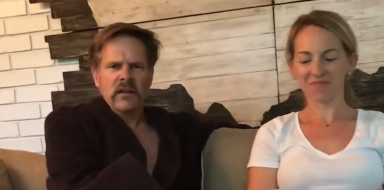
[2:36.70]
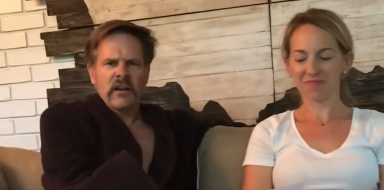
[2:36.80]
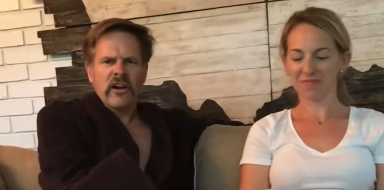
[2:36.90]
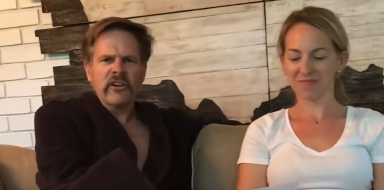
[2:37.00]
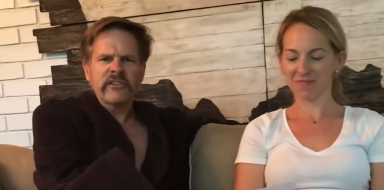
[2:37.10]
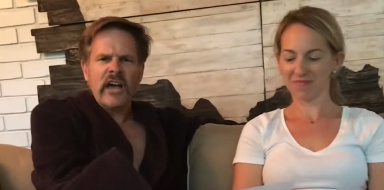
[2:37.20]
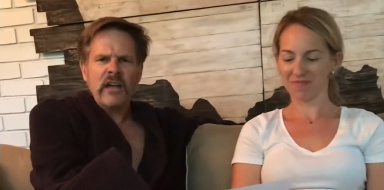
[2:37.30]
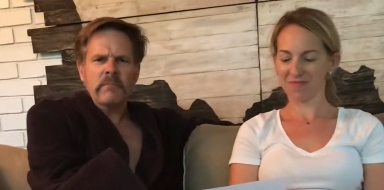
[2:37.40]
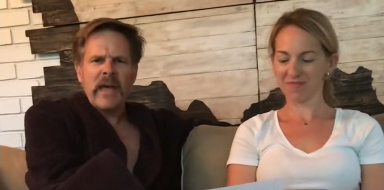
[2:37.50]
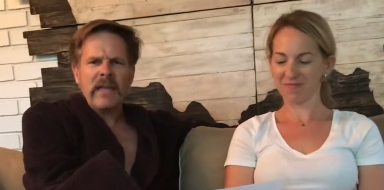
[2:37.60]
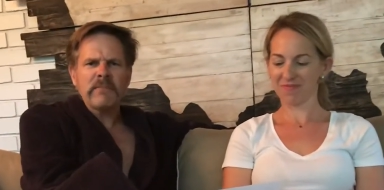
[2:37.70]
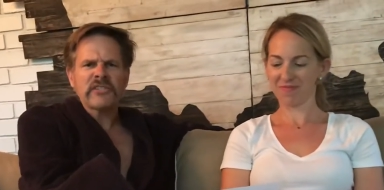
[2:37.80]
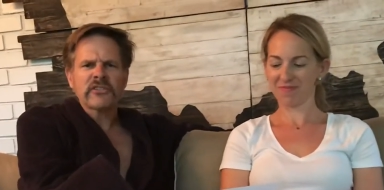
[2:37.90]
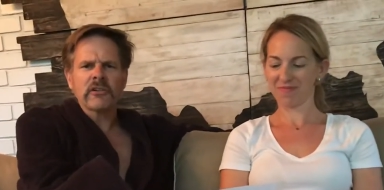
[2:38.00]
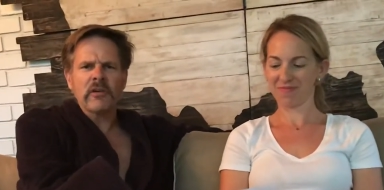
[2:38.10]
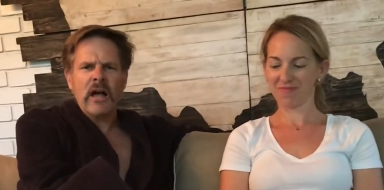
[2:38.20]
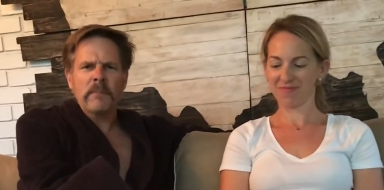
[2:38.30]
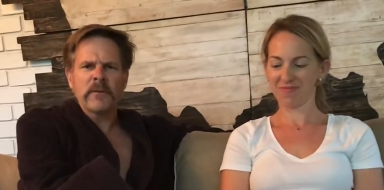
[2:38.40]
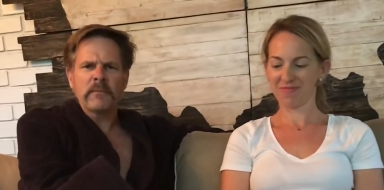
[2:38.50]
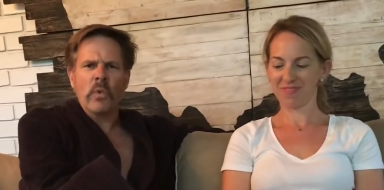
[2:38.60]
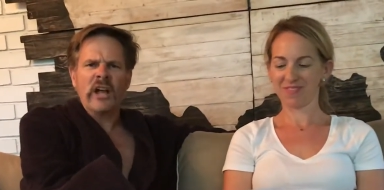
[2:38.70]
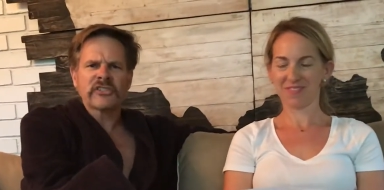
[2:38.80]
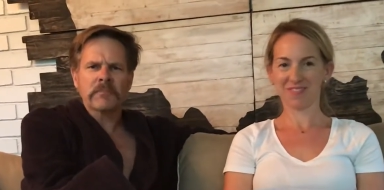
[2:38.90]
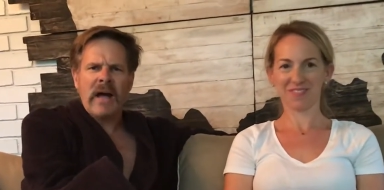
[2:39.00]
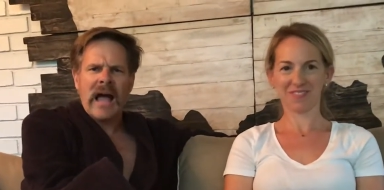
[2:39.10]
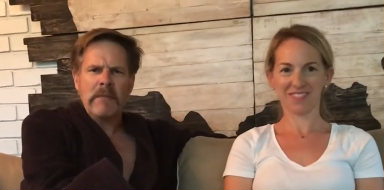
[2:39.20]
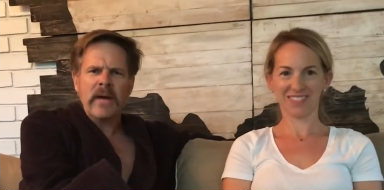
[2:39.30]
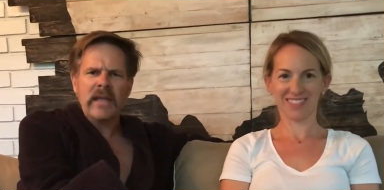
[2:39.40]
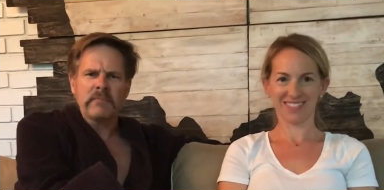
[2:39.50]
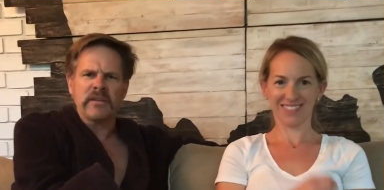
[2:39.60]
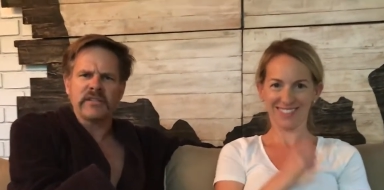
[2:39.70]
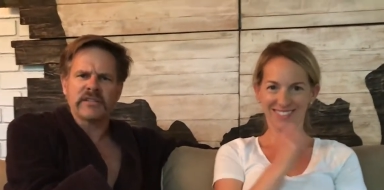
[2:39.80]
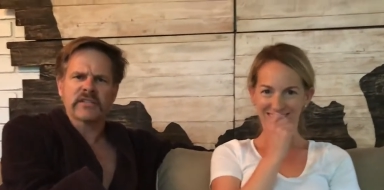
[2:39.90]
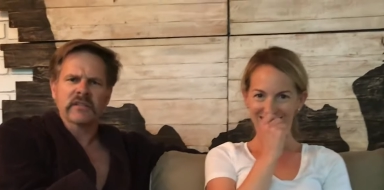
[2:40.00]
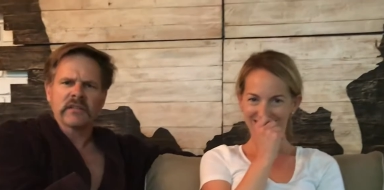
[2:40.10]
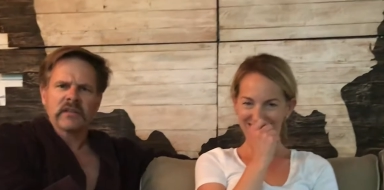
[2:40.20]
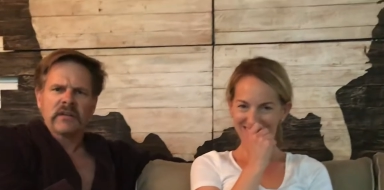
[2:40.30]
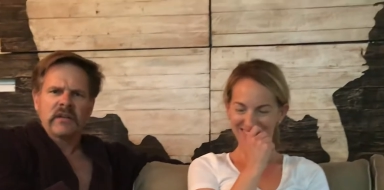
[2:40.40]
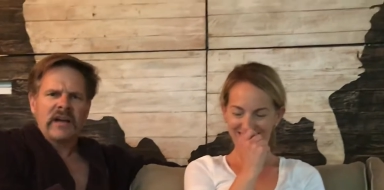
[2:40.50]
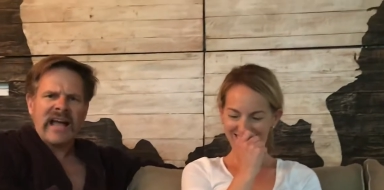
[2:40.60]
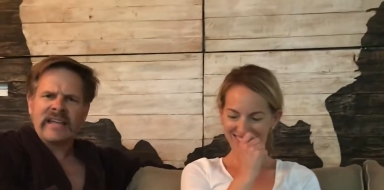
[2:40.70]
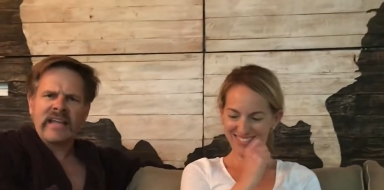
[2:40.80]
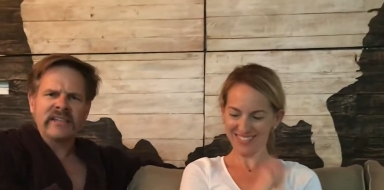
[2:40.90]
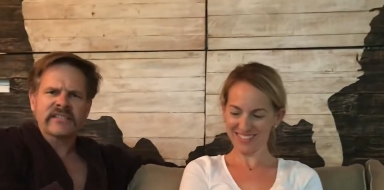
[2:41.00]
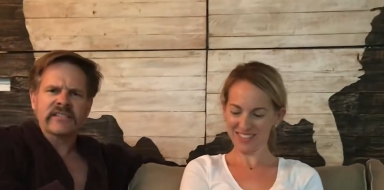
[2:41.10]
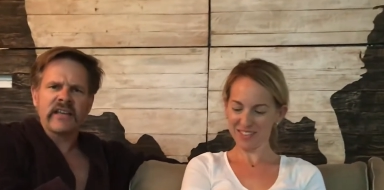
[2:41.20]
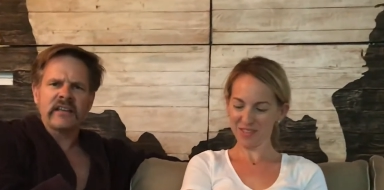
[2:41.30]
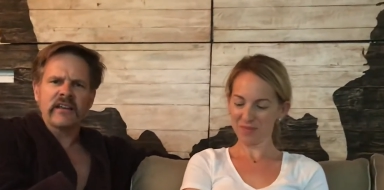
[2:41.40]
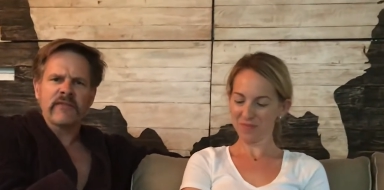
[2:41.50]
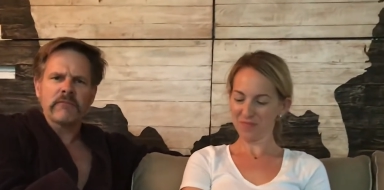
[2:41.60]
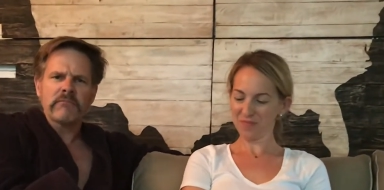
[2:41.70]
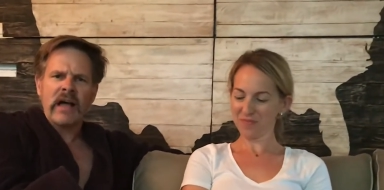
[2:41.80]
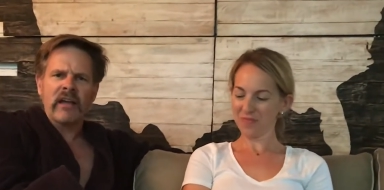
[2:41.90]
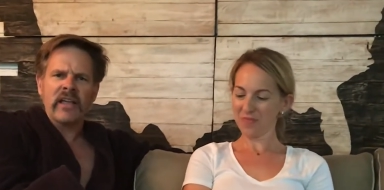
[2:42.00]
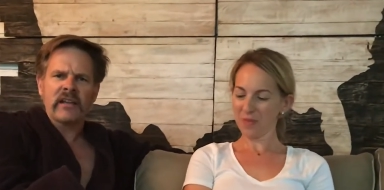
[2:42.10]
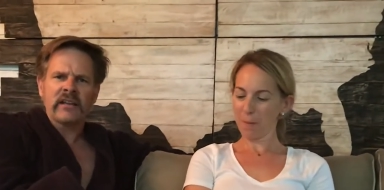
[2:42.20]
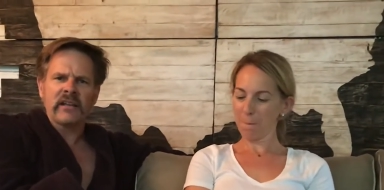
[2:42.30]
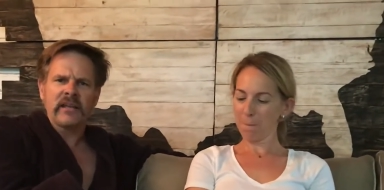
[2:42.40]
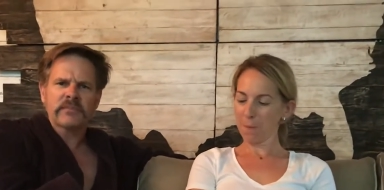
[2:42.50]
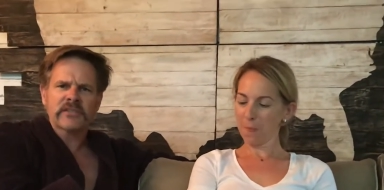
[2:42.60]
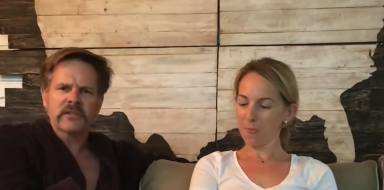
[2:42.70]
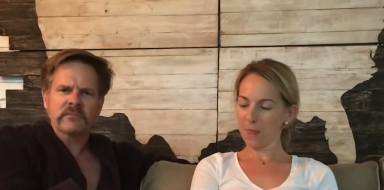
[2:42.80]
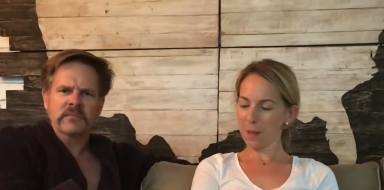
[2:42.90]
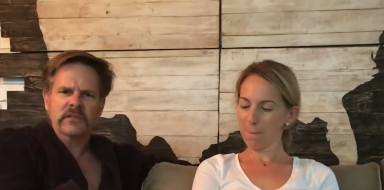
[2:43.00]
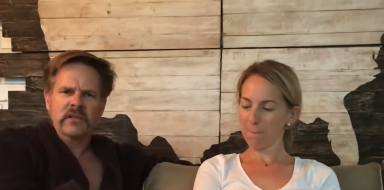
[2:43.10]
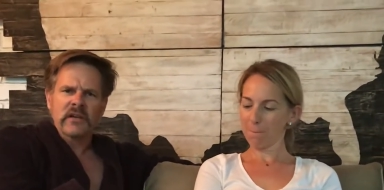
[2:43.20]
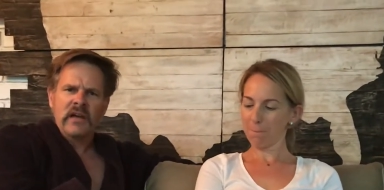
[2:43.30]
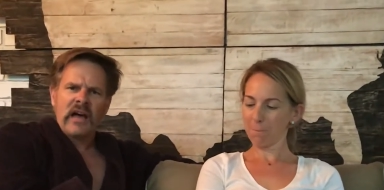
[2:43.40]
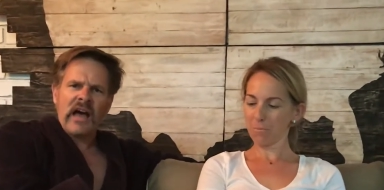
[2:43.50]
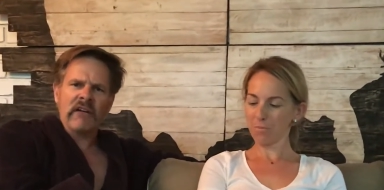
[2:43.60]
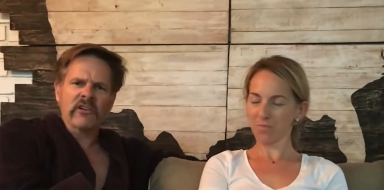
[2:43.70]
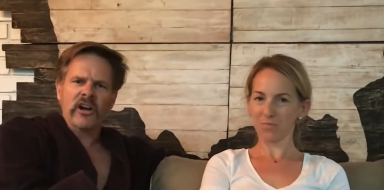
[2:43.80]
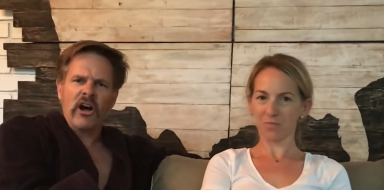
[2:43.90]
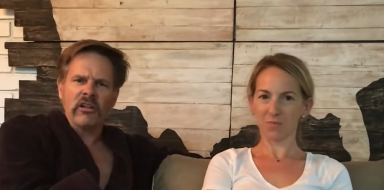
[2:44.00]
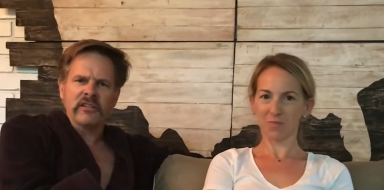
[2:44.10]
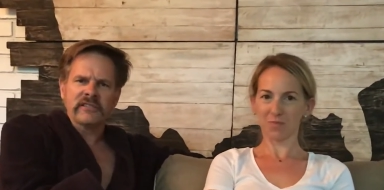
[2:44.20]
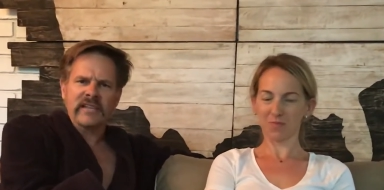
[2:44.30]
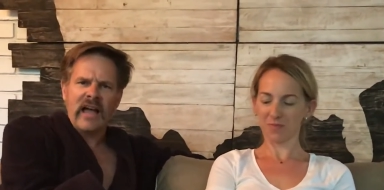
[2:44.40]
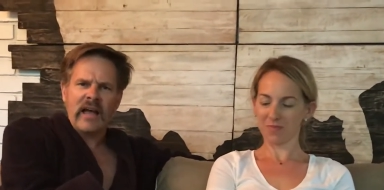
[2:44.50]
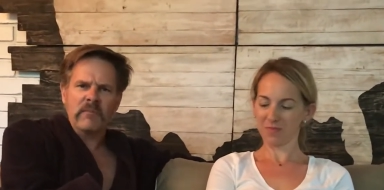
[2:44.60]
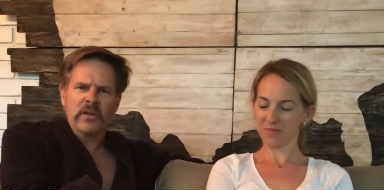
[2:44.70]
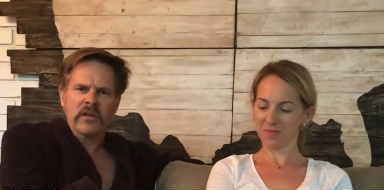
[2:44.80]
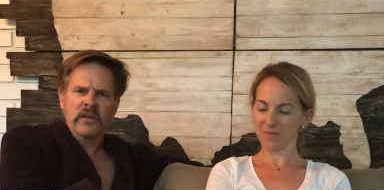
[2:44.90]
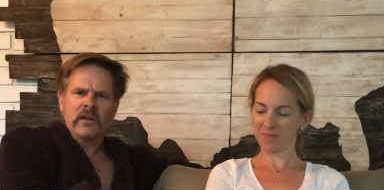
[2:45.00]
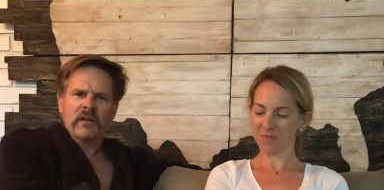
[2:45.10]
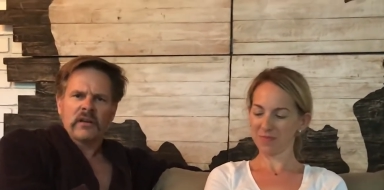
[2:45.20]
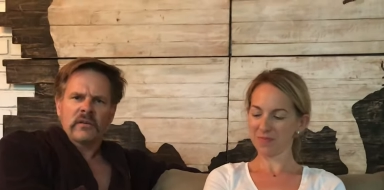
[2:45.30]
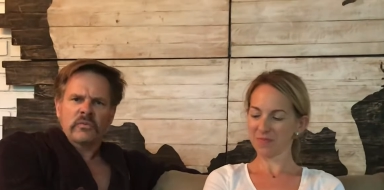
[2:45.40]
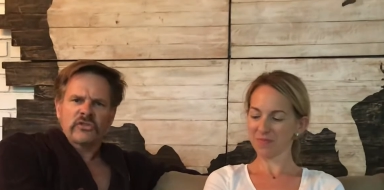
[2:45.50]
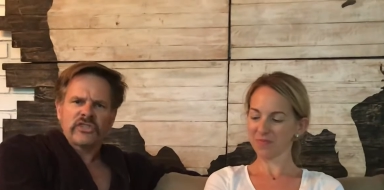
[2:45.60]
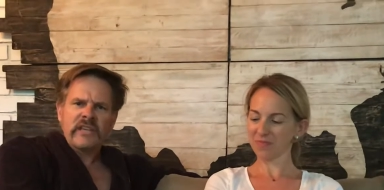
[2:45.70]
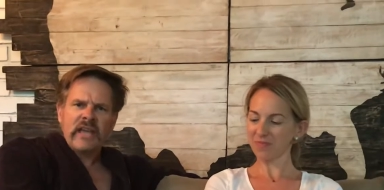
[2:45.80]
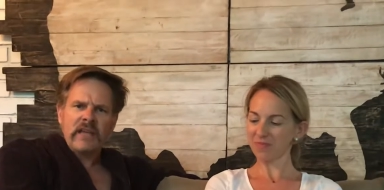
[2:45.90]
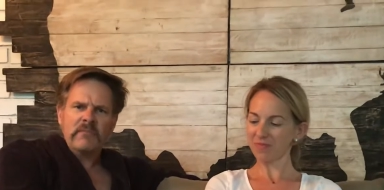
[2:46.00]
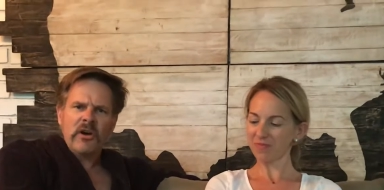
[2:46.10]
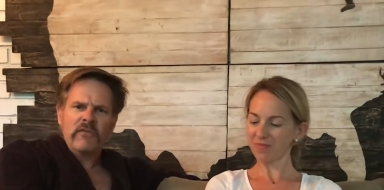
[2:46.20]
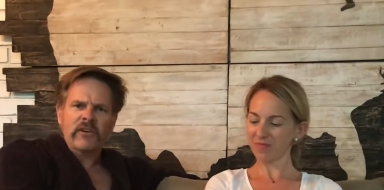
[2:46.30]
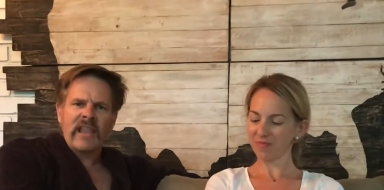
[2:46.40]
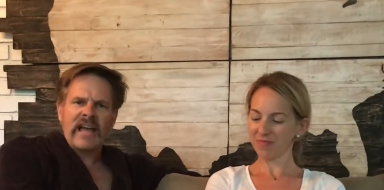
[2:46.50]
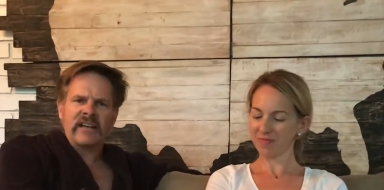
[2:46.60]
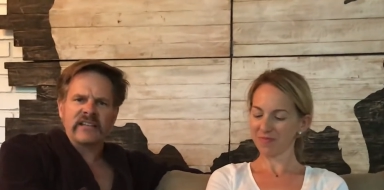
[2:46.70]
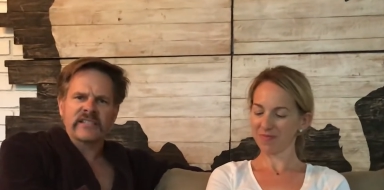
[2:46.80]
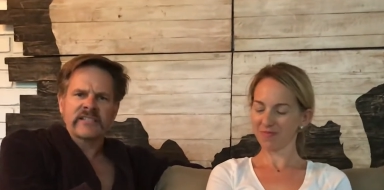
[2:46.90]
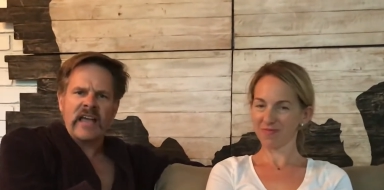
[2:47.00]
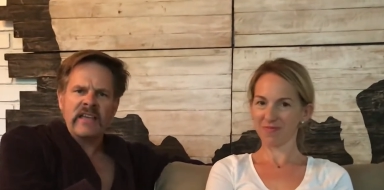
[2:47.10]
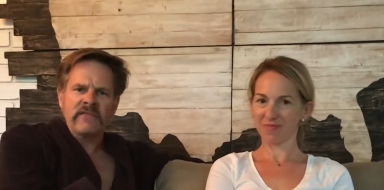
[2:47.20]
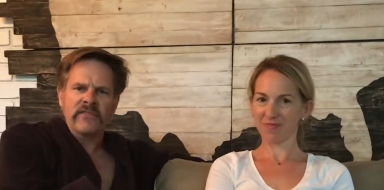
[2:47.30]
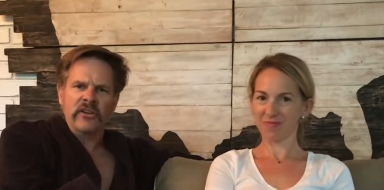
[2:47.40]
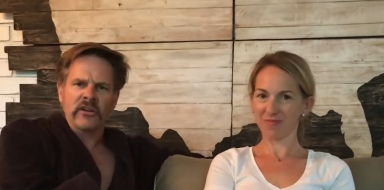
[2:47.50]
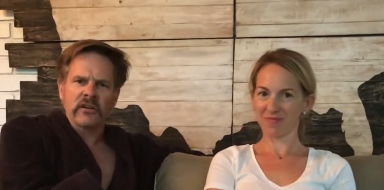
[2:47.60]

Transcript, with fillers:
Speaker 1: Her done babies grew up and watched my babies. I can't say enough about Annie Lipscomb. I recall a time she came over like a savior.